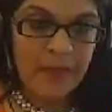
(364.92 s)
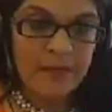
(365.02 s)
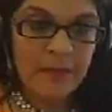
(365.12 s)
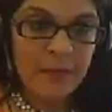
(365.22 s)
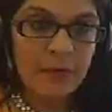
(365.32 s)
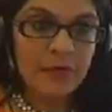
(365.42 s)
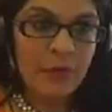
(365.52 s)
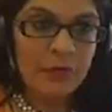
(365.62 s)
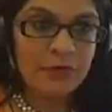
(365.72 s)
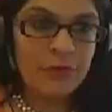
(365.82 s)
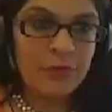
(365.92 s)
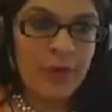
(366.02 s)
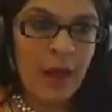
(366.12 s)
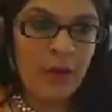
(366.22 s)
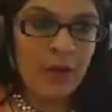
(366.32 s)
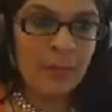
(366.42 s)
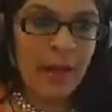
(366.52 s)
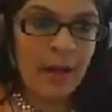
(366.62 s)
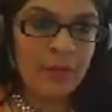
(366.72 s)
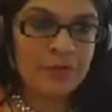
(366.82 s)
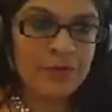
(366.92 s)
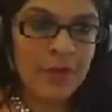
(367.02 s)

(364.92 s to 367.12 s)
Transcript: So I'm going to talk to you now about